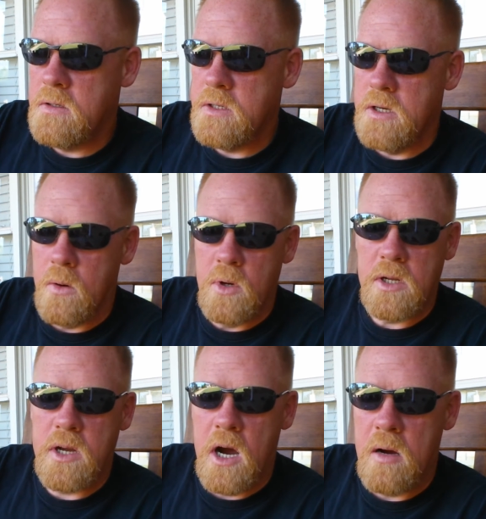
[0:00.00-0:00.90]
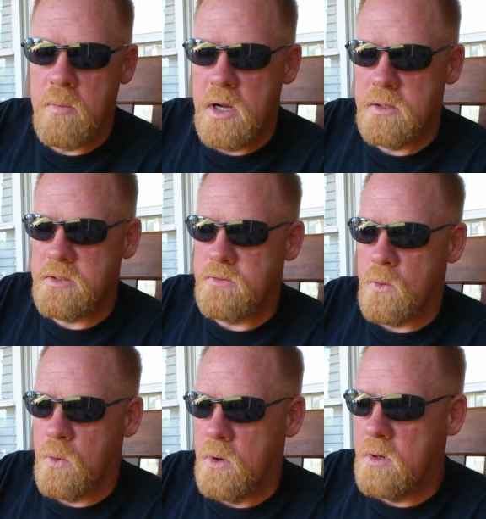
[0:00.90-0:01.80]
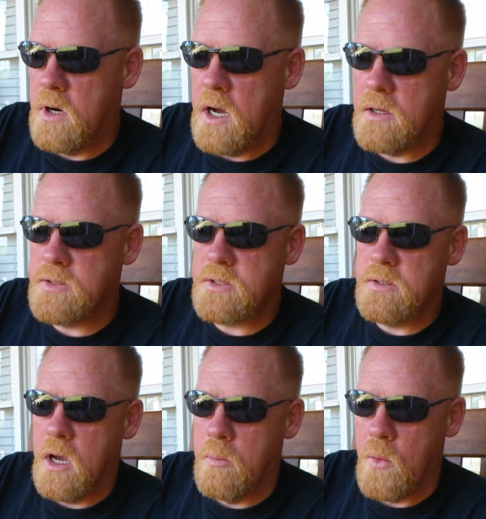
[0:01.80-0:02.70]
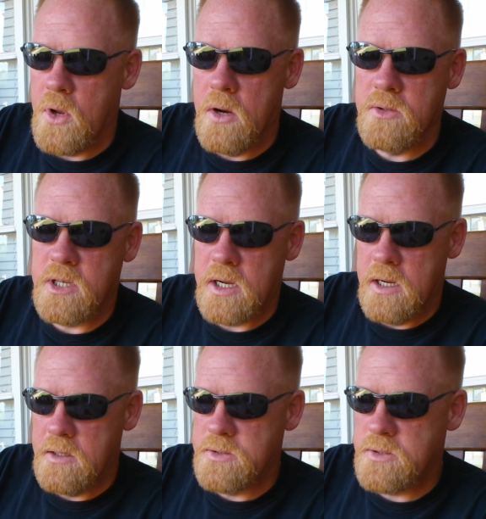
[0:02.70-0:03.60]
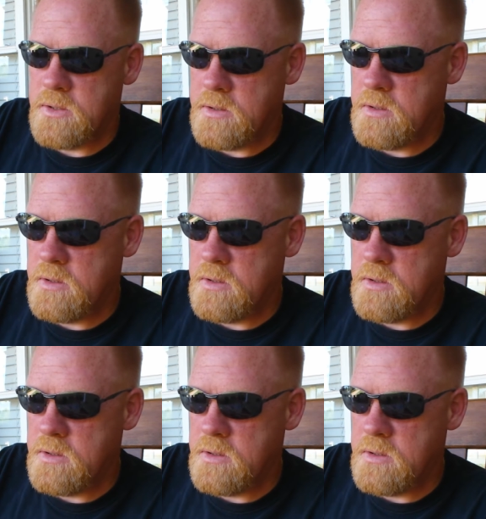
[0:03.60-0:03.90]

in the comments for the last couple of years, I guess.